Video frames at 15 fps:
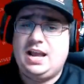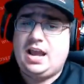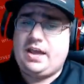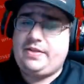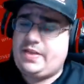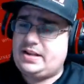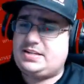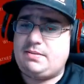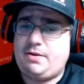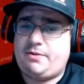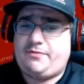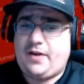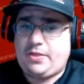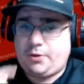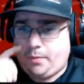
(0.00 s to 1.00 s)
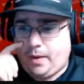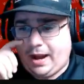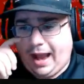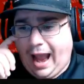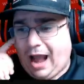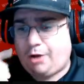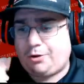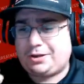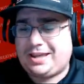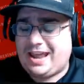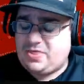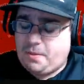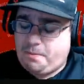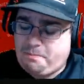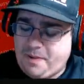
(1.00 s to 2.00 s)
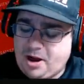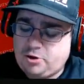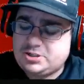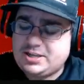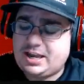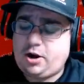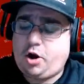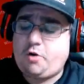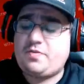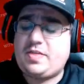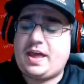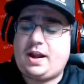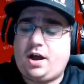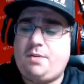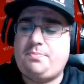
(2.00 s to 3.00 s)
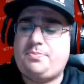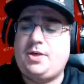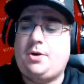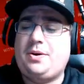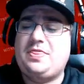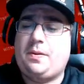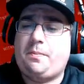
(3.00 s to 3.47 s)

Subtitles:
and they seem to find their way out. Can the Bears get over that hump, though, in the